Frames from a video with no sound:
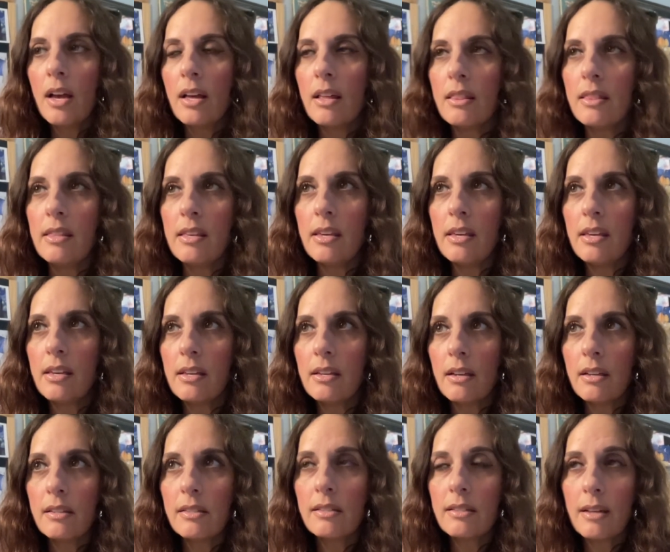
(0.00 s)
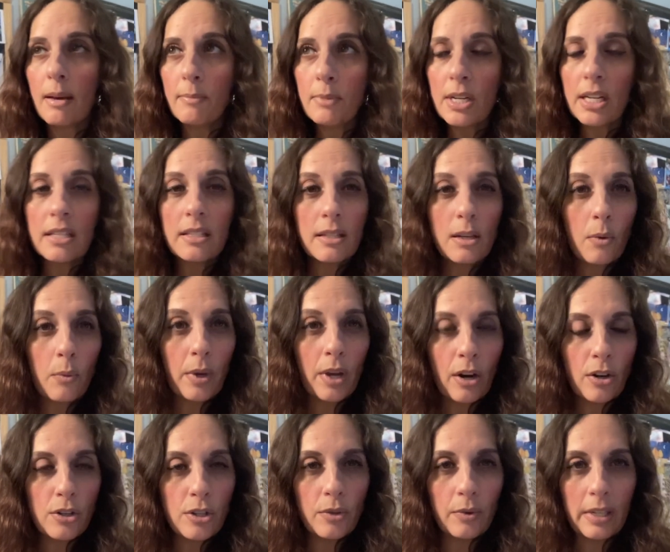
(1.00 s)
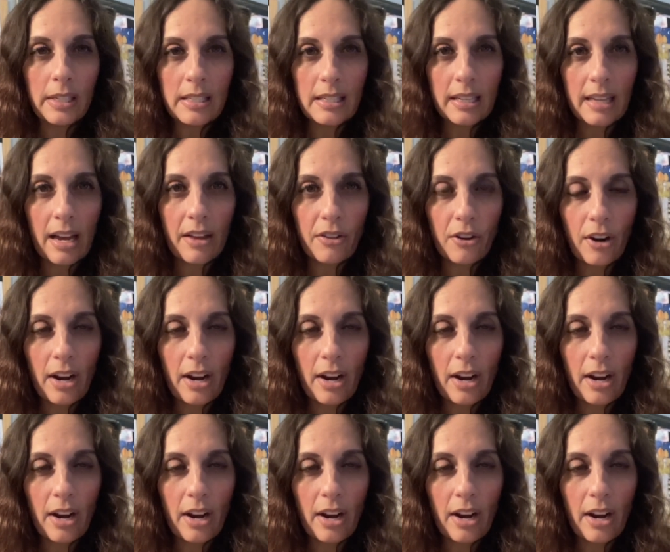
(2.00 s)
the subjects that we are doing together